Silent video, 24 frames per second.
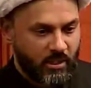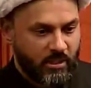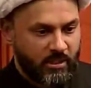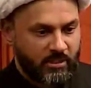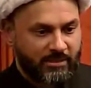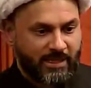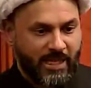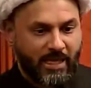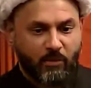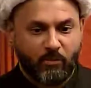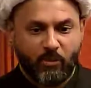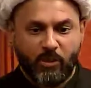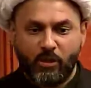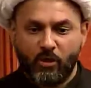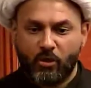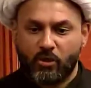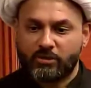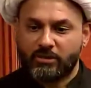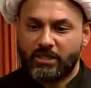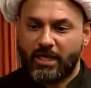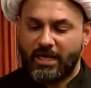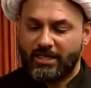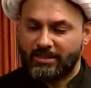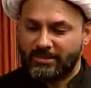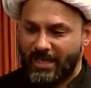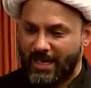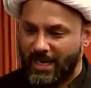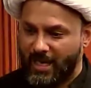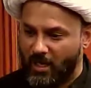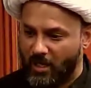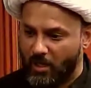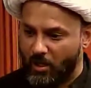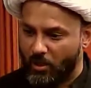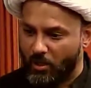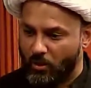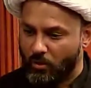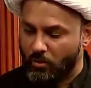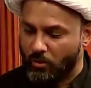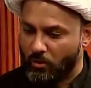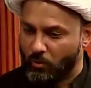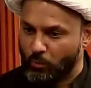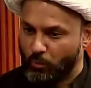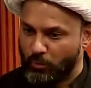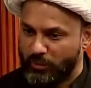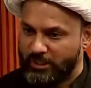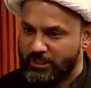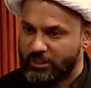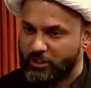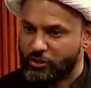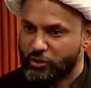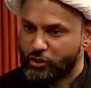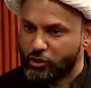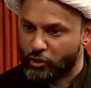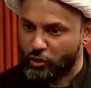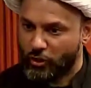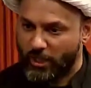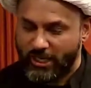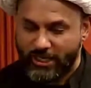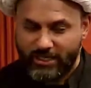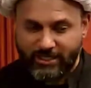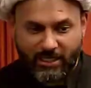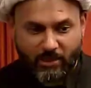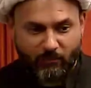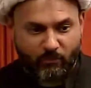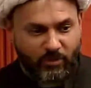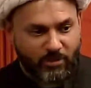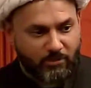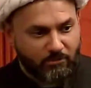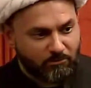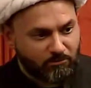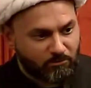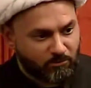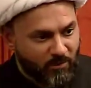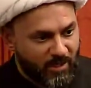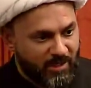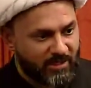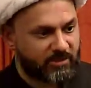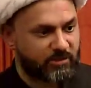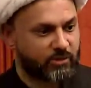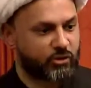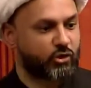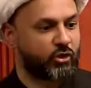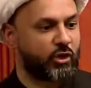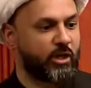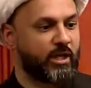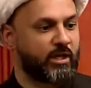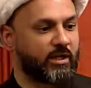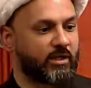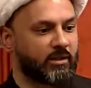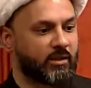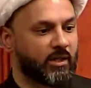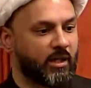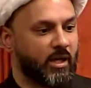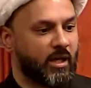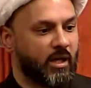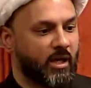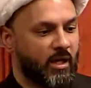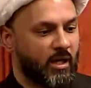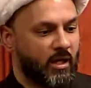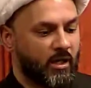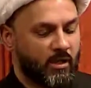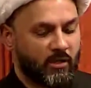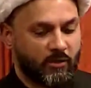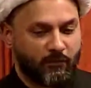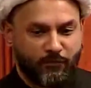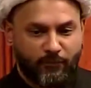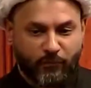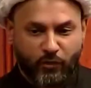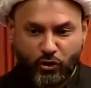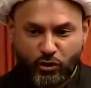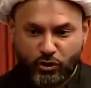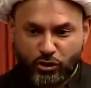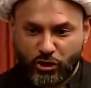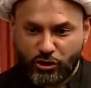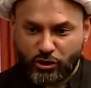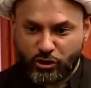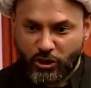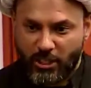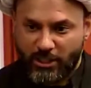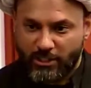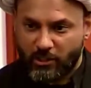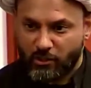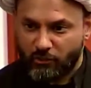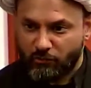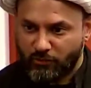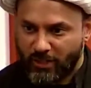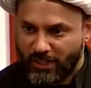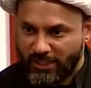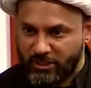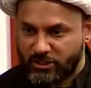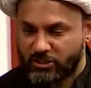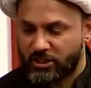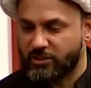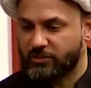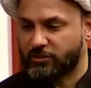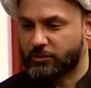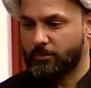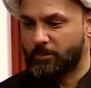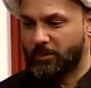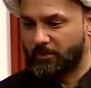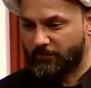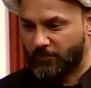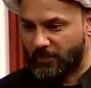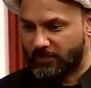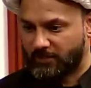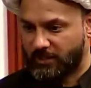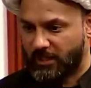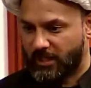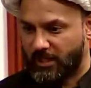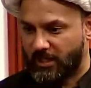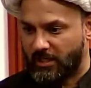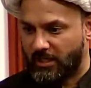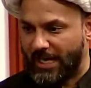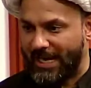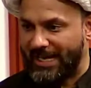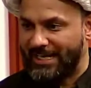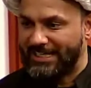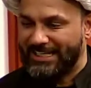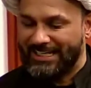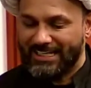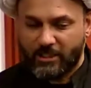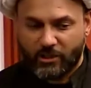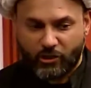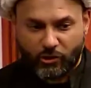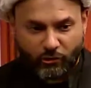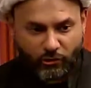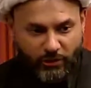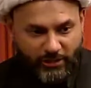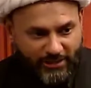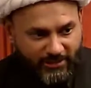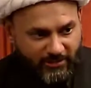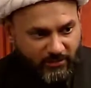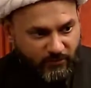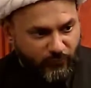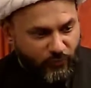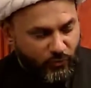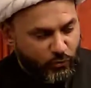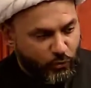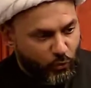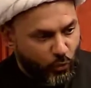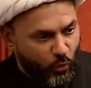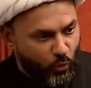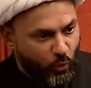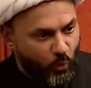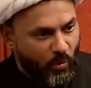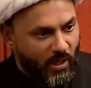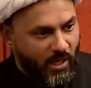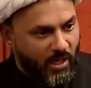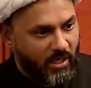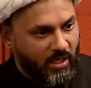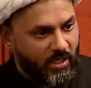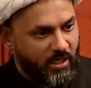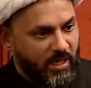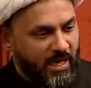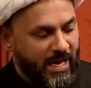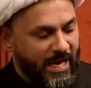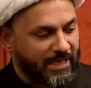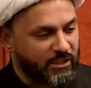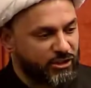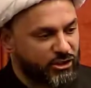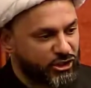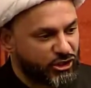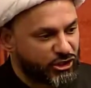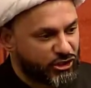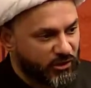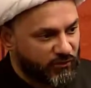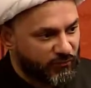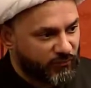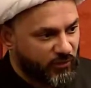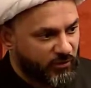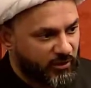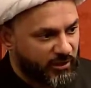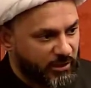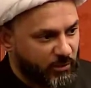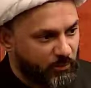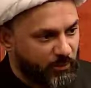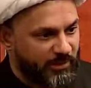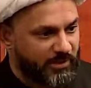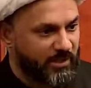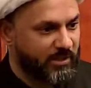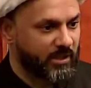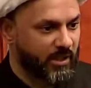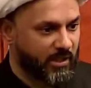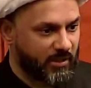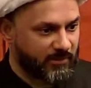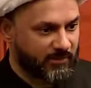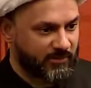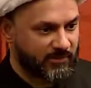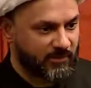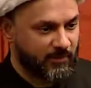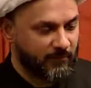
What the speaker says: Then we looked at how we can train, and we must train the future generations to be fatah and increase futuwa and chivalry within us.